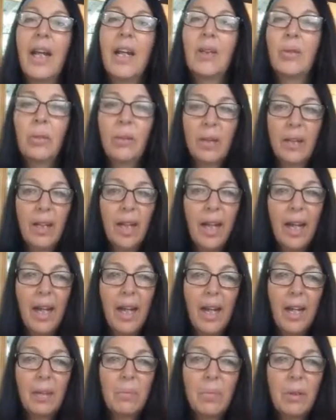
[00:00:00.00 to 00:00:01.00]
and or the
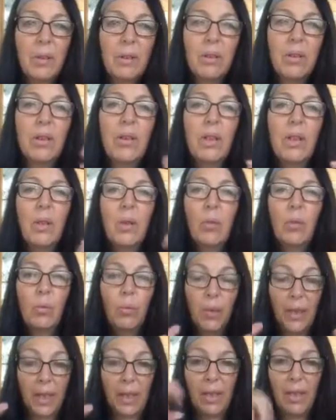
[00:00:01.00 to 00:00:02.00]
animal
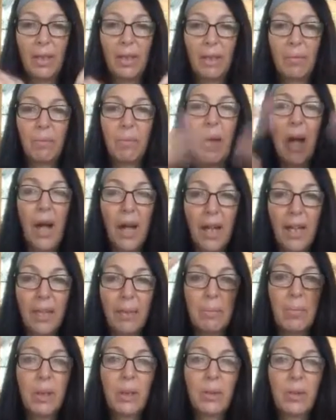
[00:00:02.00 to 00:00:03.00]
with the high
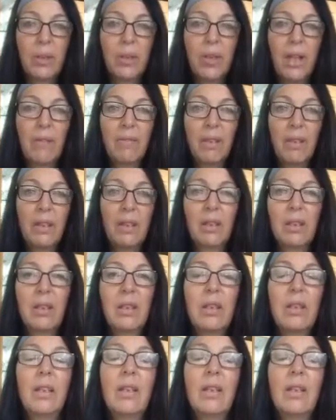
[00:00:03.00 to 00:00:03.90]
emotion of it,